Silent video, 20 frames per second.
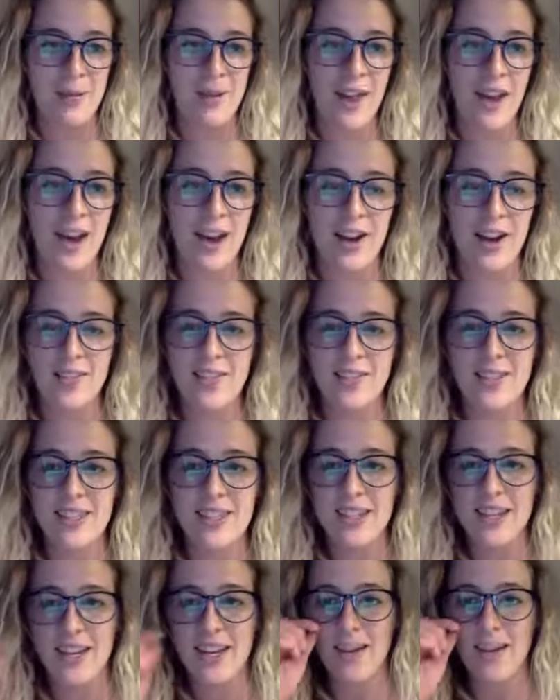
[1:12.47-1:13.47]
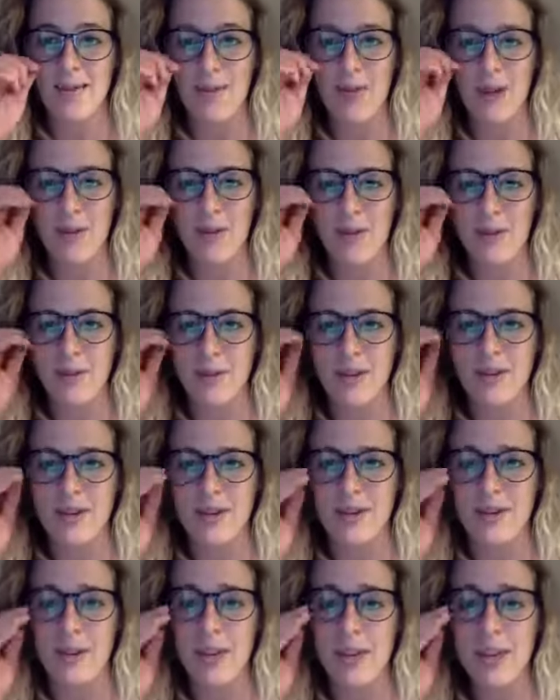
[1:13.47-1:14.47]
lives that we've been
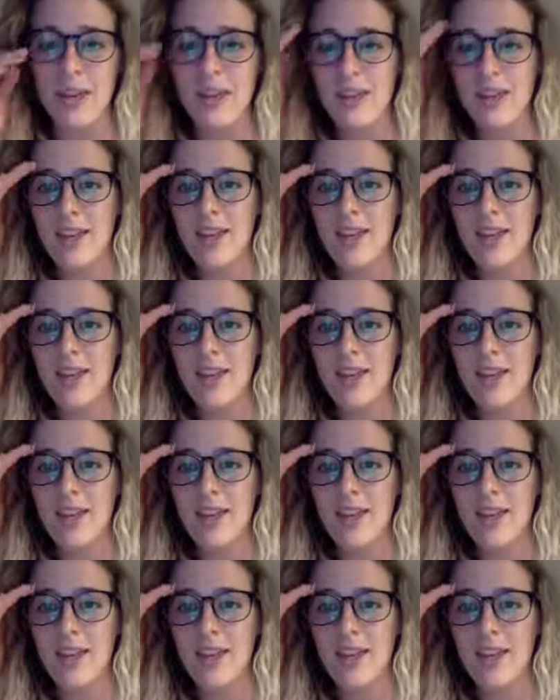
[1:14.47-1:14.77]
doing,